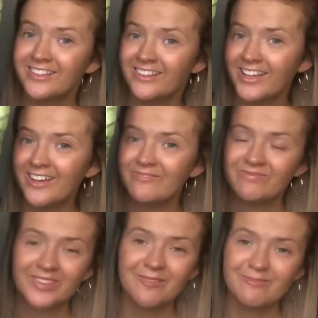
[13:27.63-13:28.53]
So yeah,
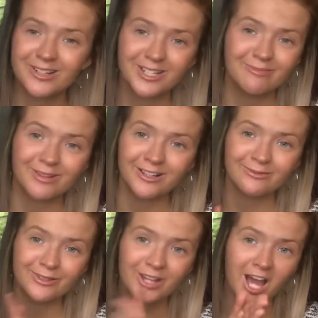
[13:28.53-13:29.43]
pretty
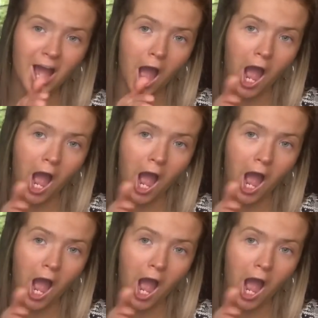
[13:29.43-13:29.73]
impressed with that.